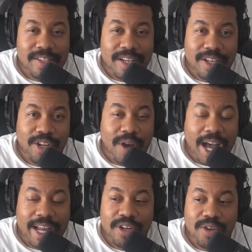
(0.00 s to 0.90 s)

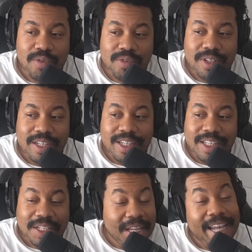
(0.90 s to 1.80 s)
I don't
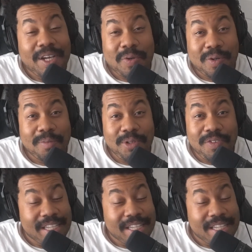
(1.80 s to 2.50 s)
like horror movies.